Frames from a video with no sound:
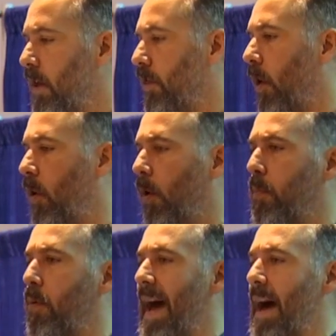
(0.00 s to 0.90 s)
The whole
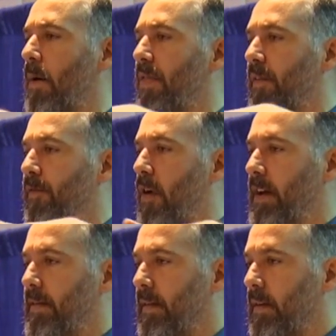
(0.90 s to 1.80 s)
brow on the
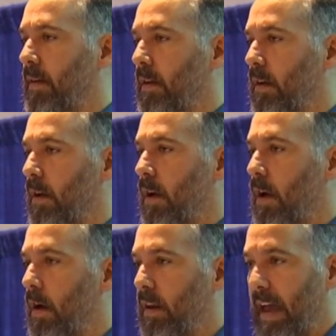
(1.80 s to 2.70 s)
front.
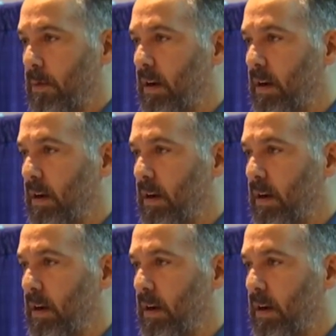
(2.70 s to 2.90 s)
Like,